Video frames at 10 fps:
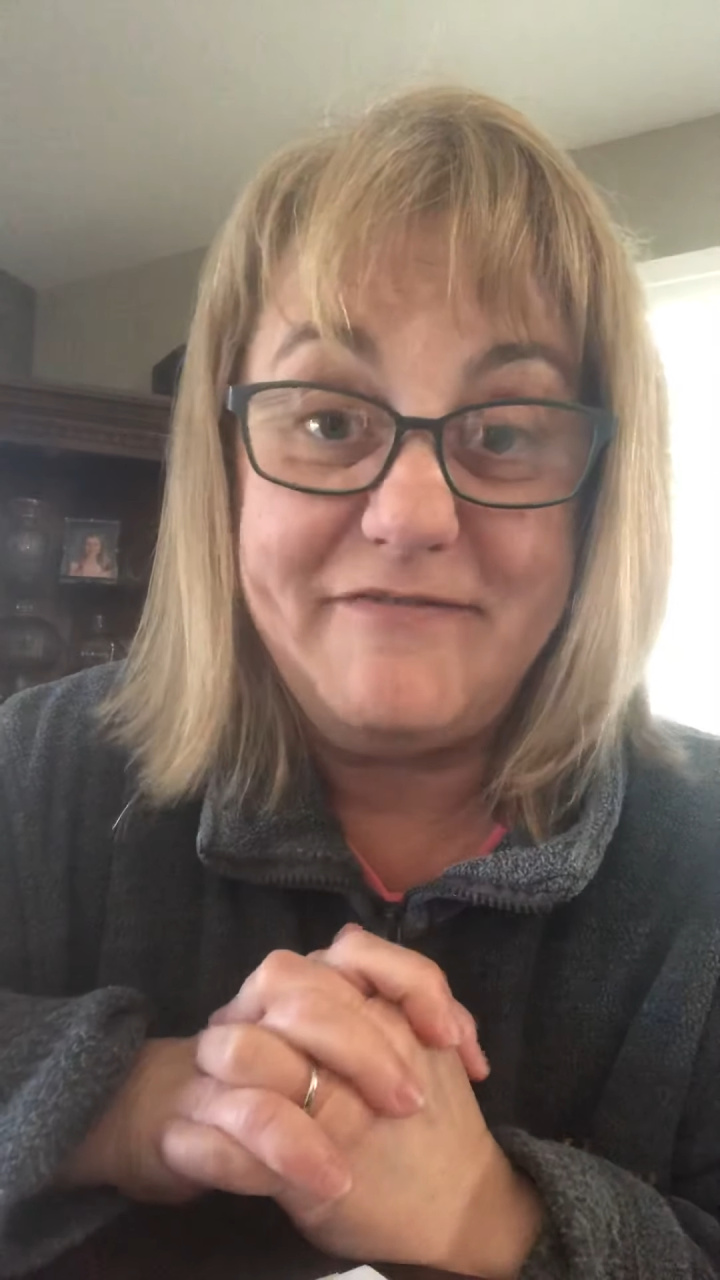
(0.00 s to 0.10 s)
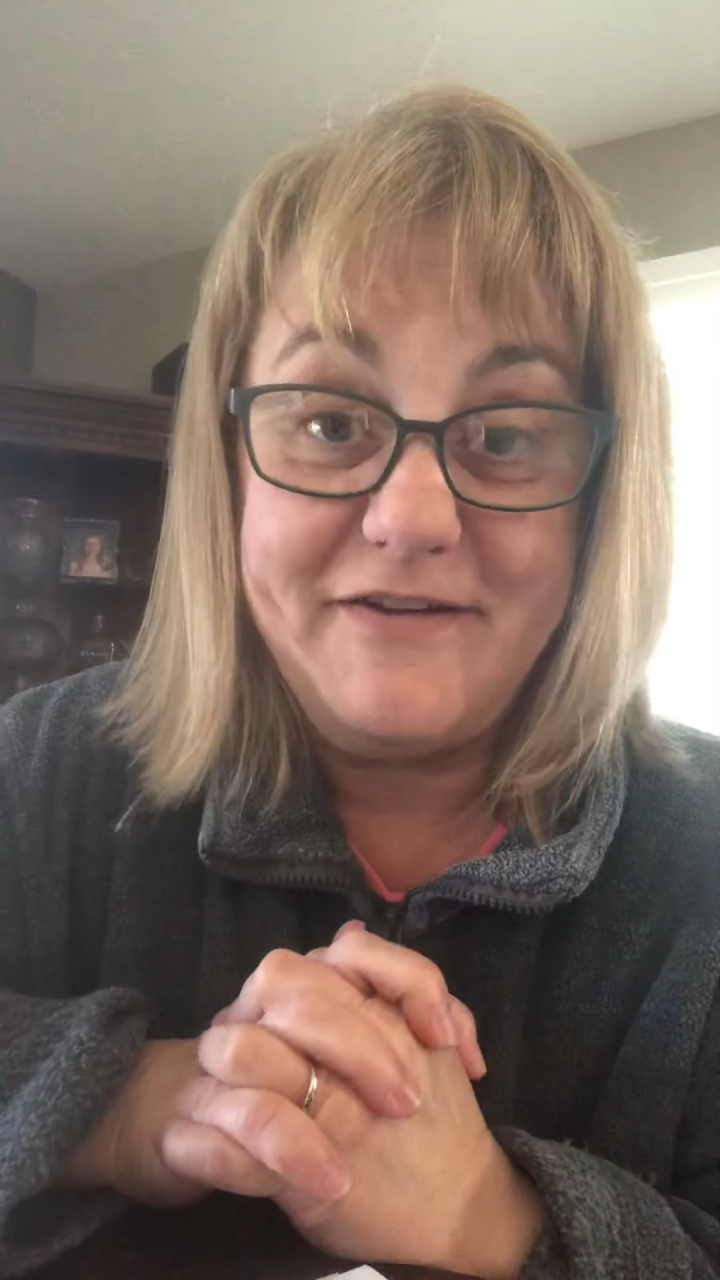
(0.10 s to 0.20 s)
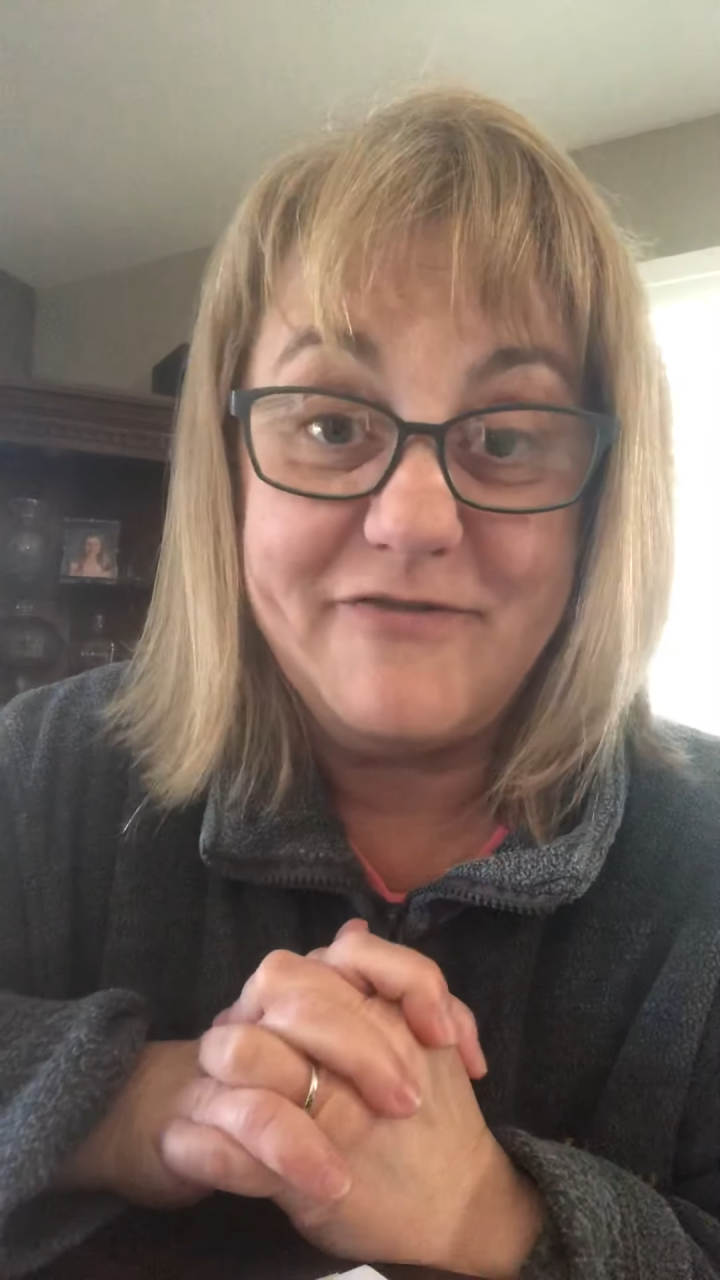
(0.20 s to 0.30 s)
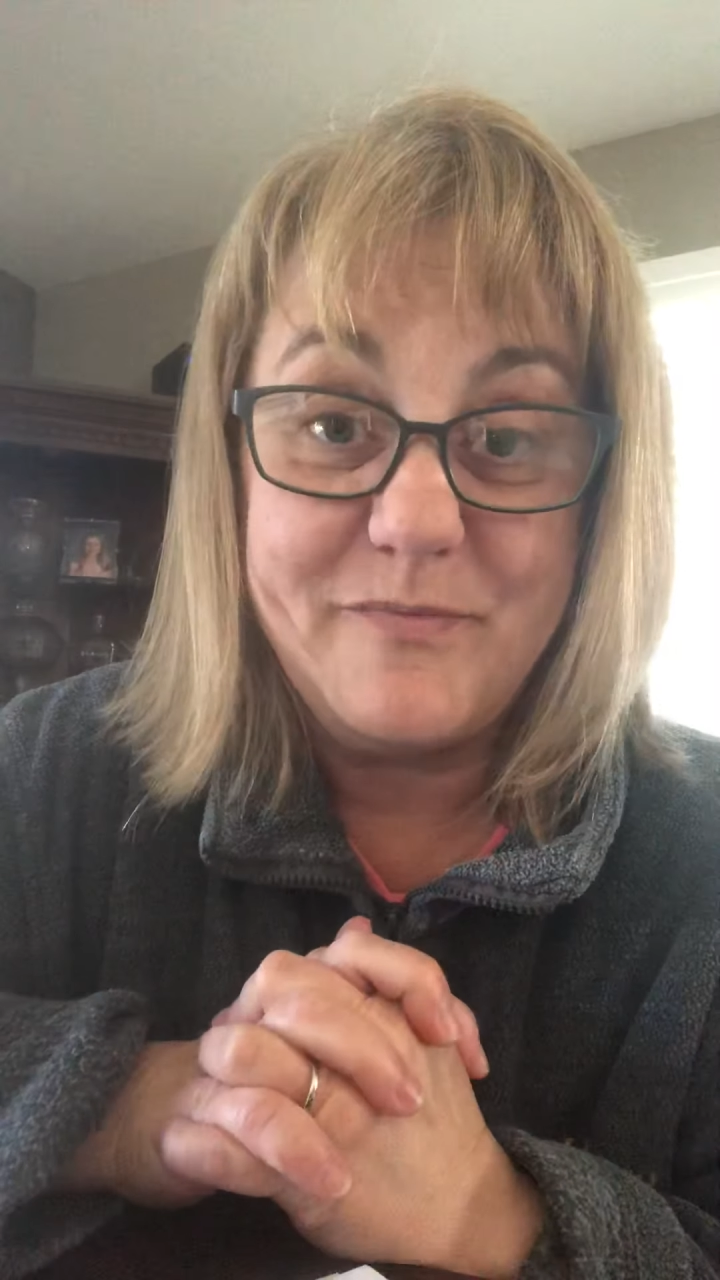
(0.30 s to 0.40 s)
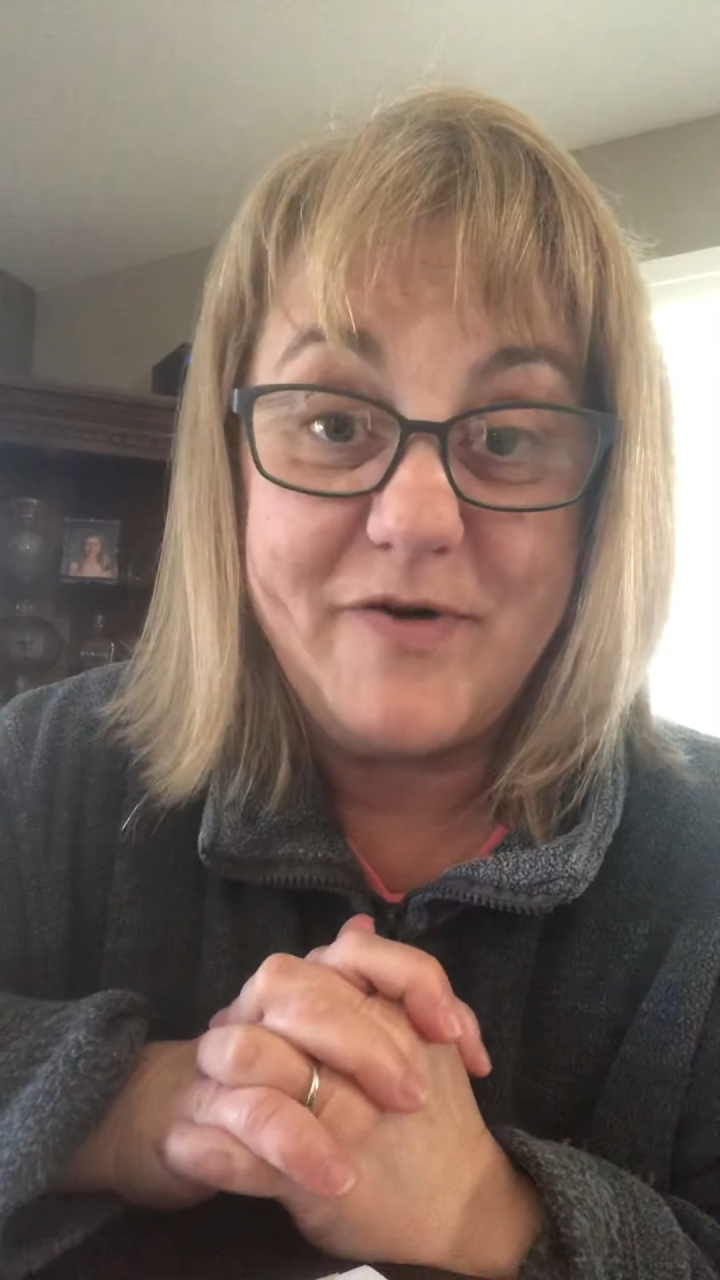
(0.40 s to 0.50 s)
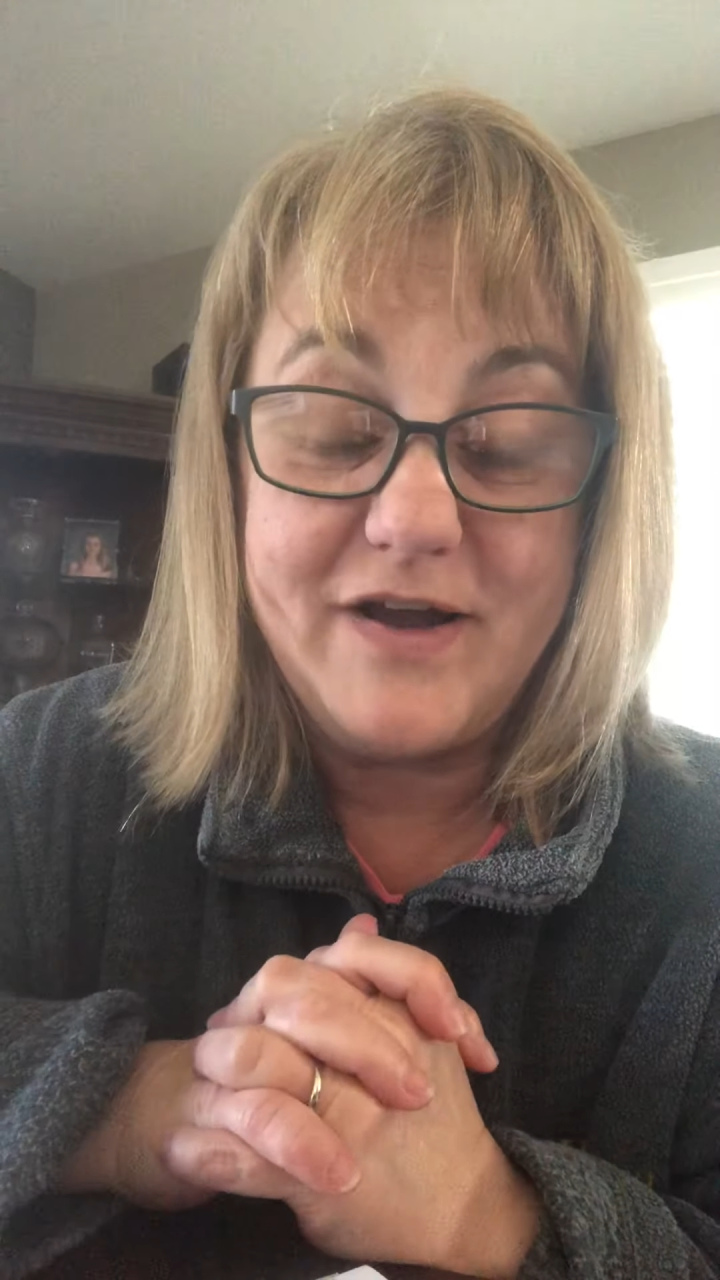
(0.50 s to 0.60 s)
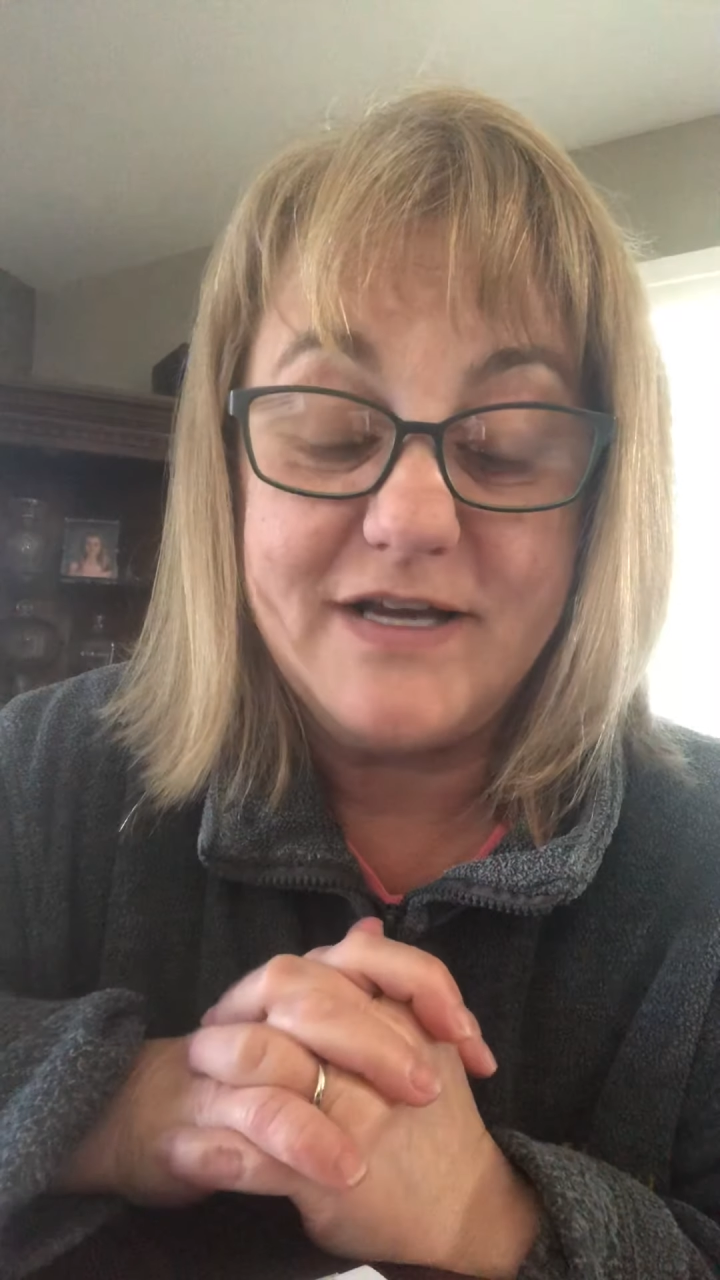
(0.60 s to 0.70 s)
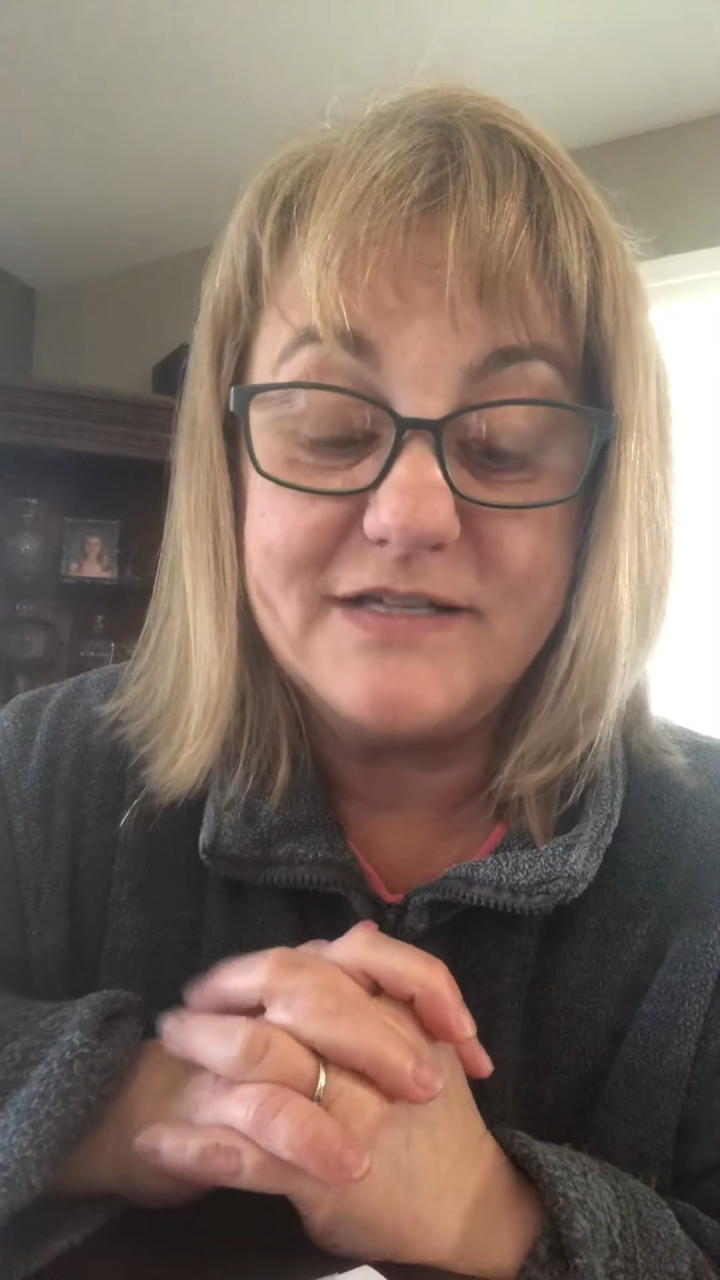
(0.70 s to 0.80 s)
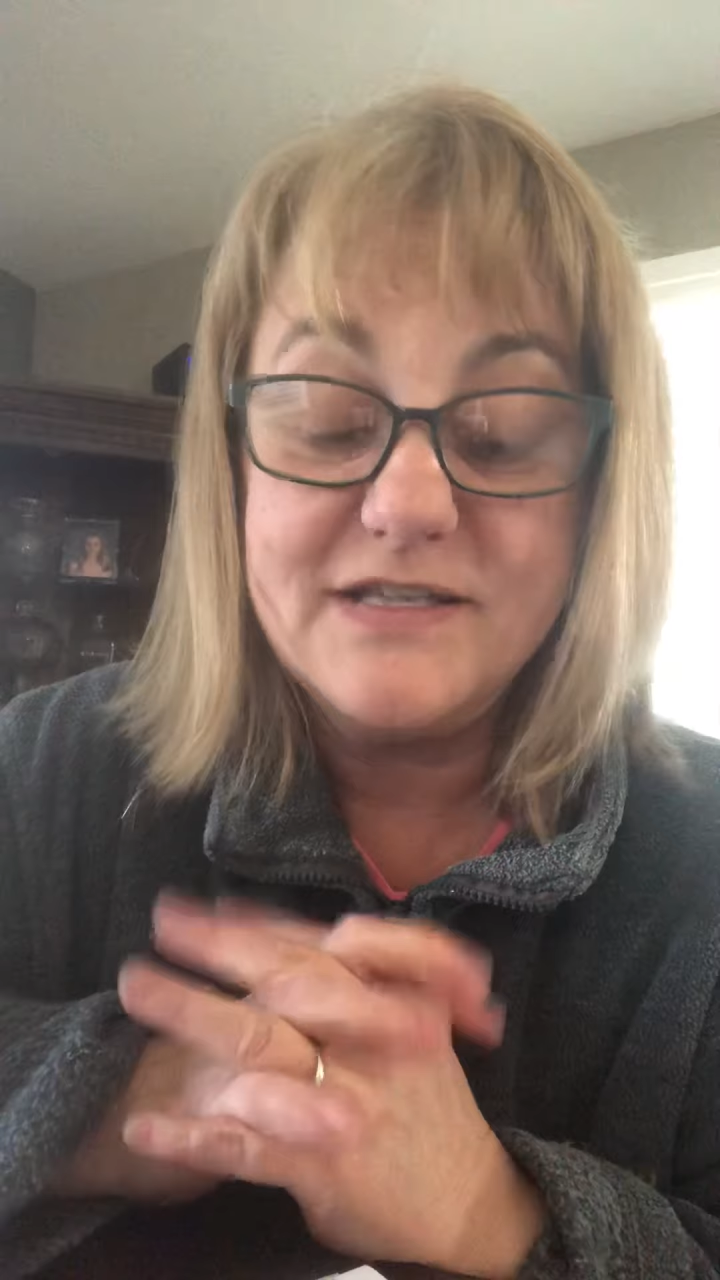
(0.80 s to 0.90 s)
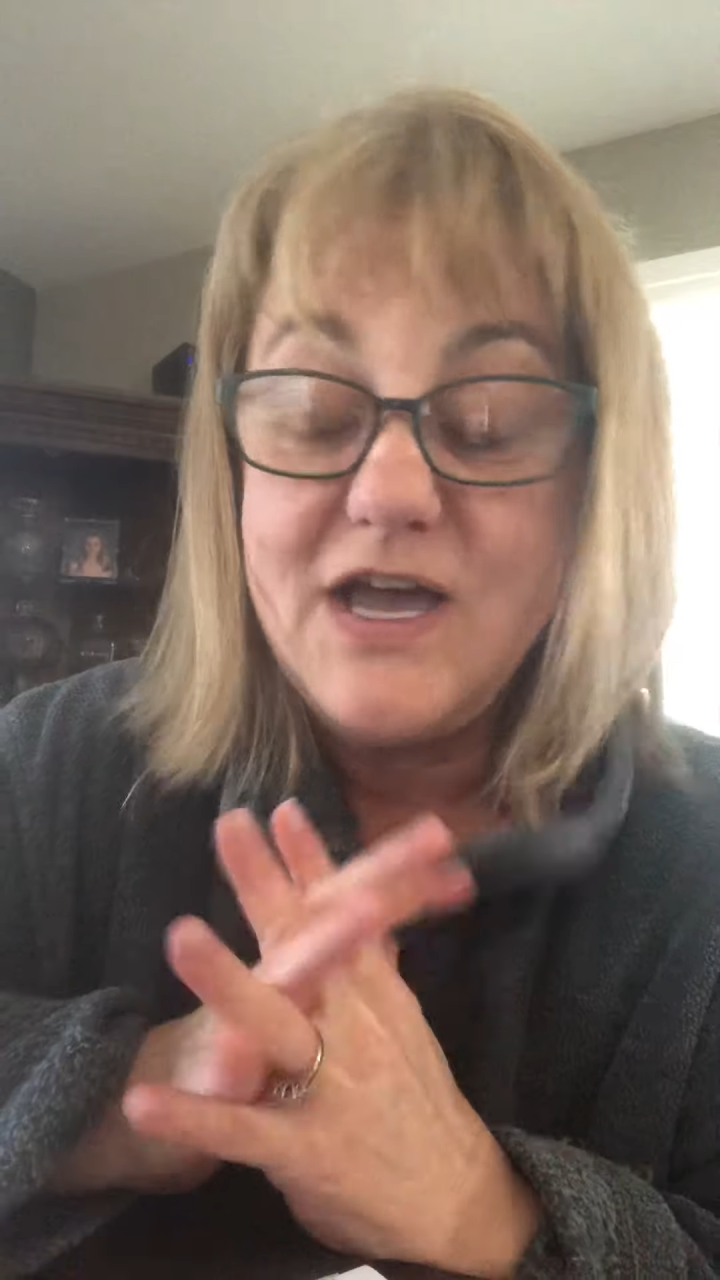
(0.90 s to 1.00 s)
favorite
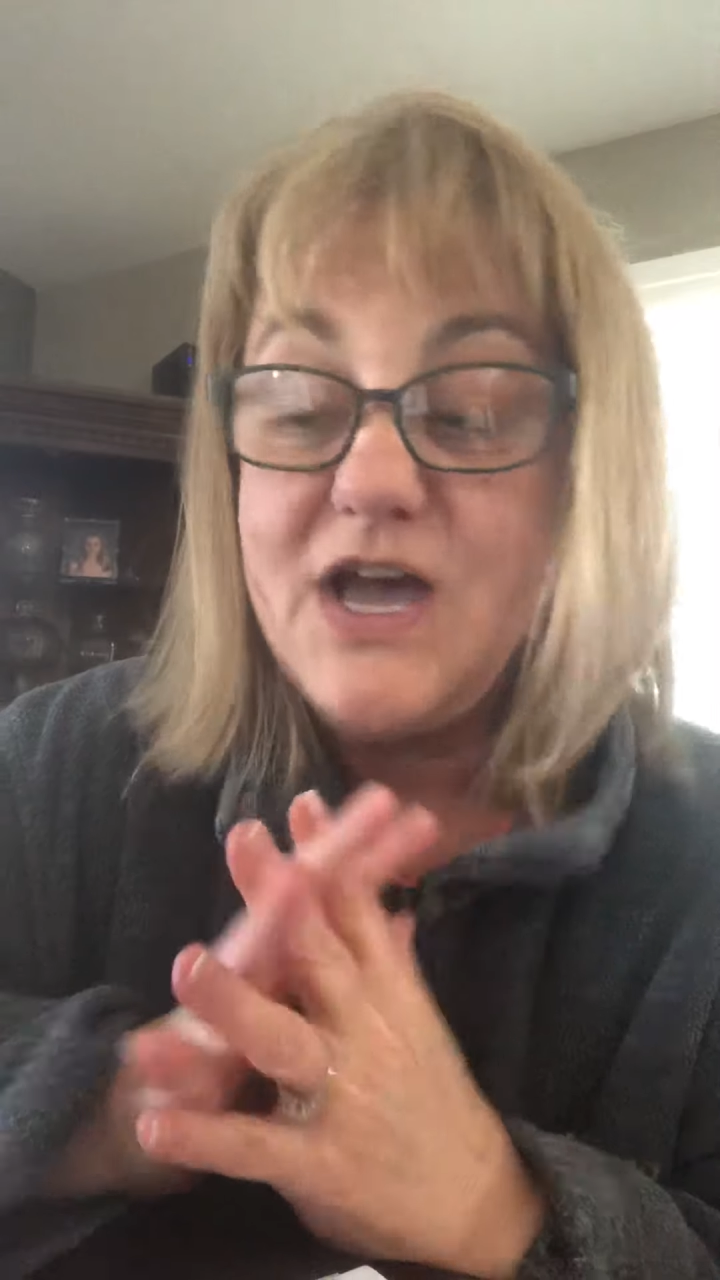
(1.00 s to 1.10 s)
products.